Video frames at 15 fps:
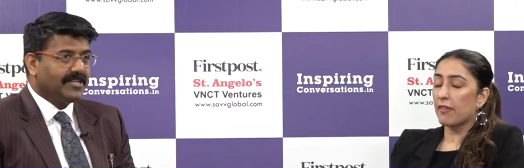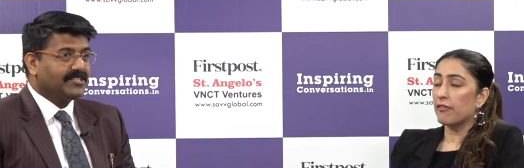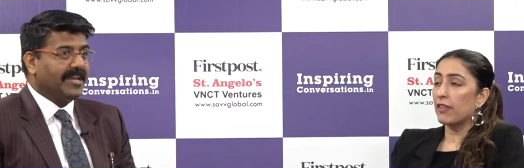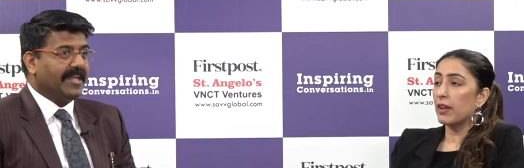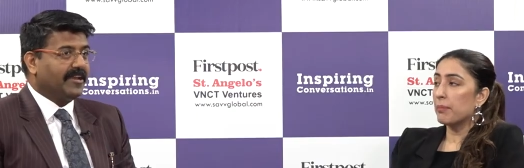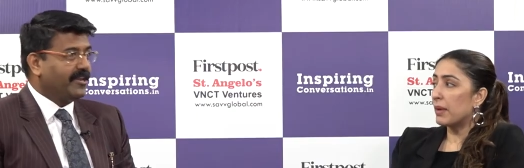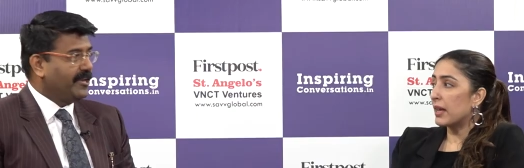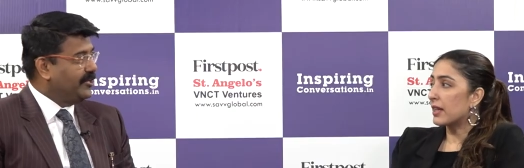Speaker 1: It's
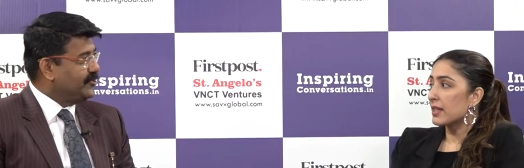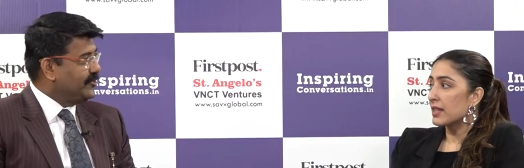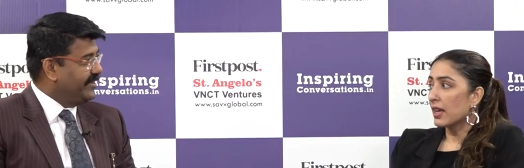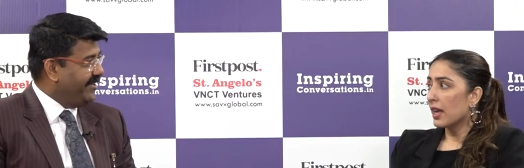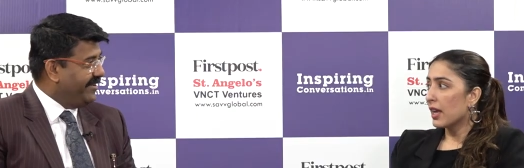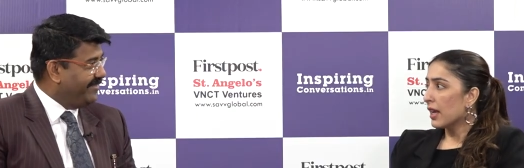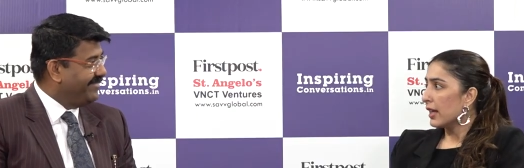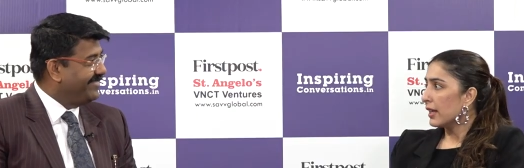like a religion
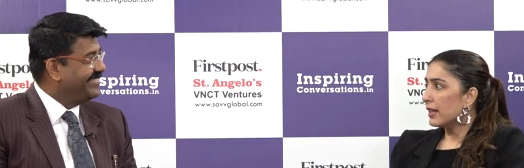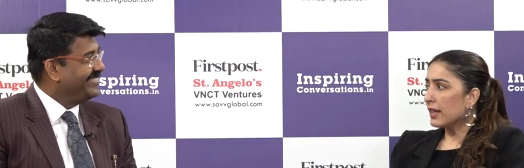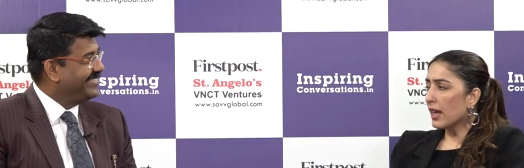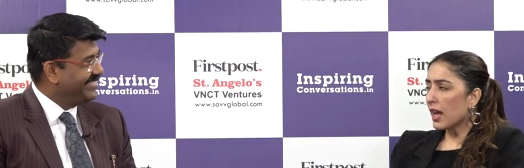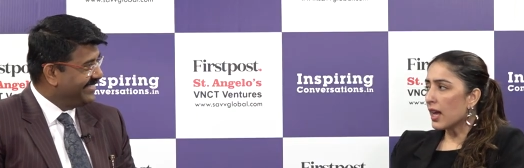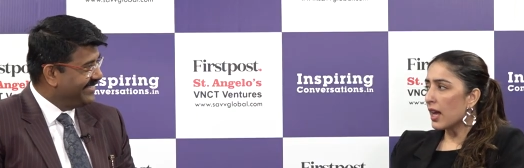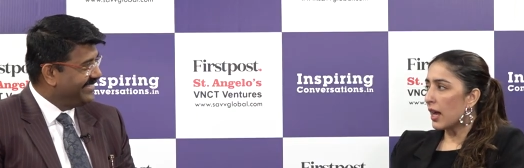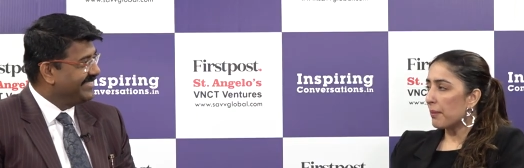there.
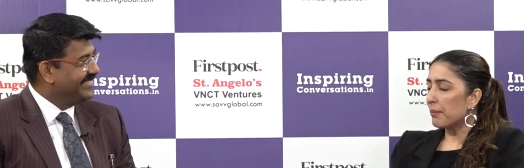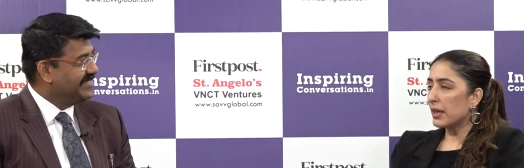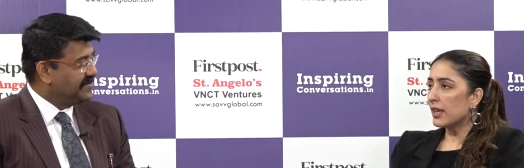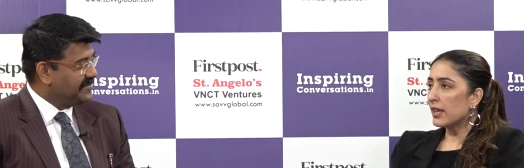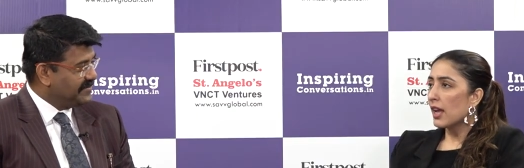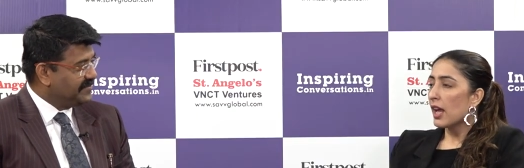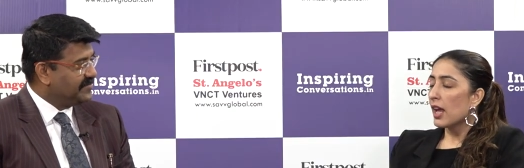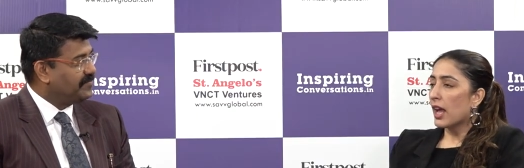Yeah, I
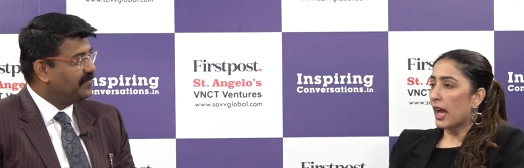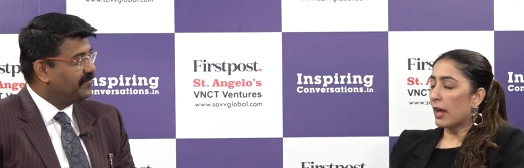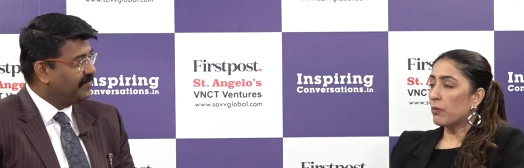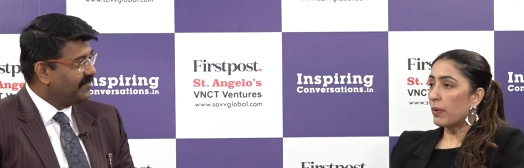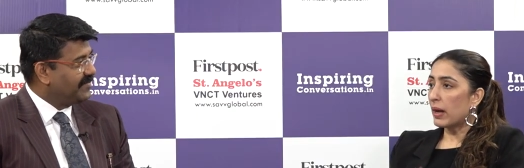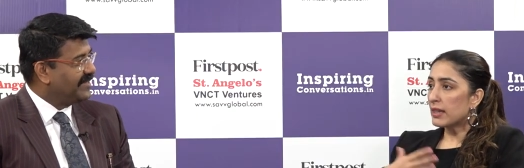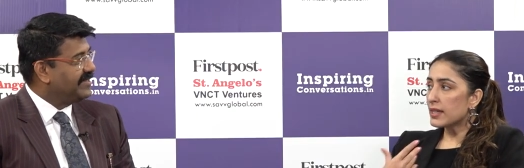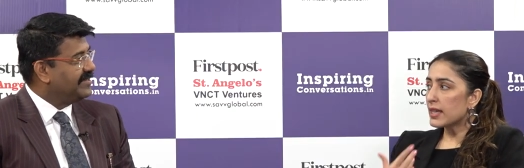mean,
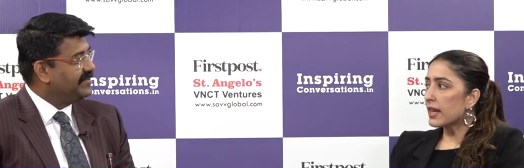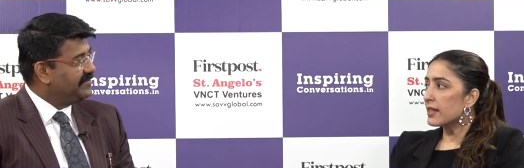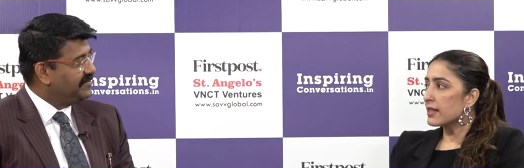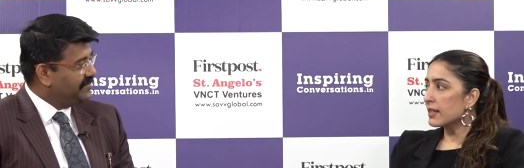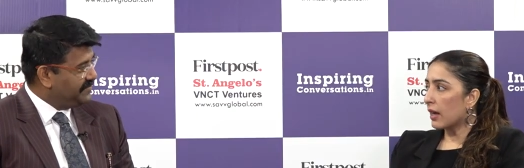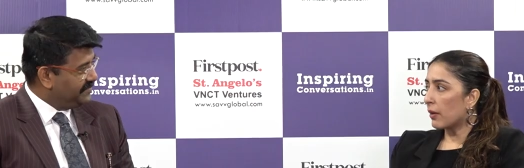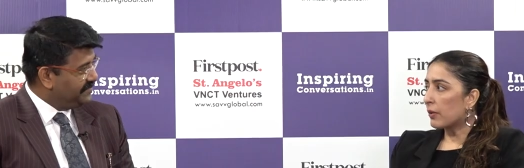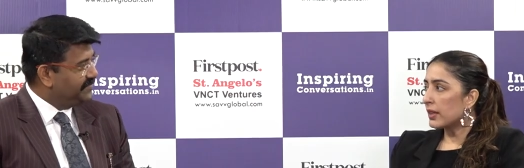and once I
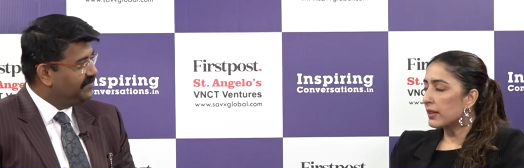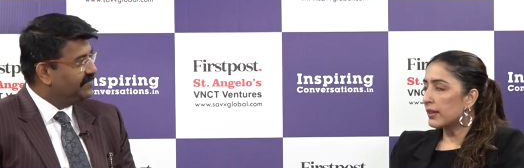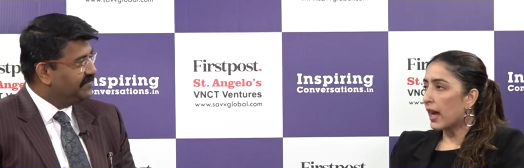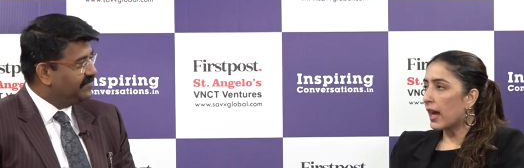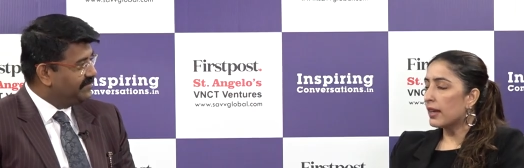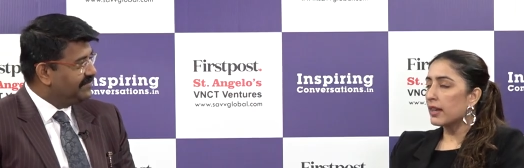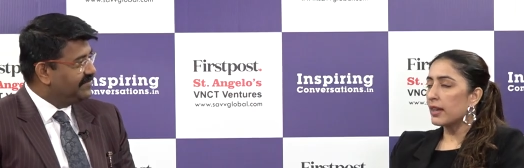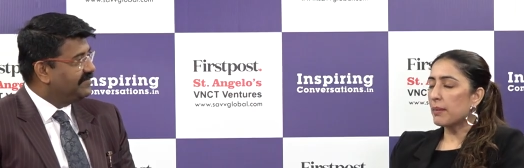discovered
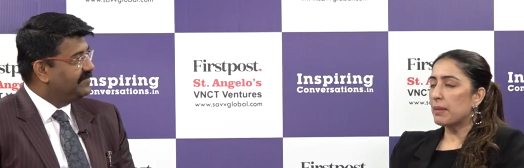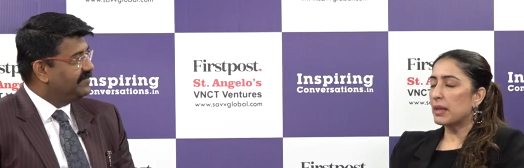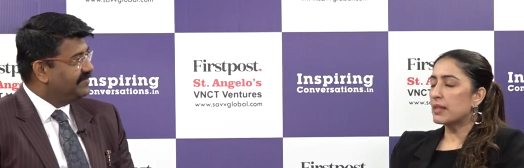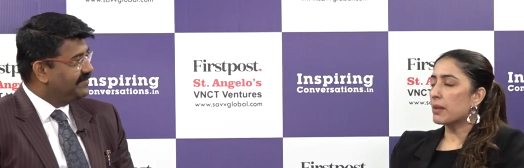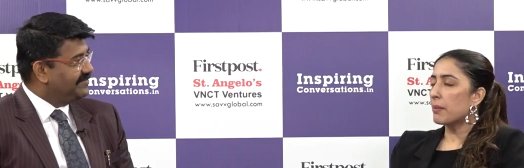that and I met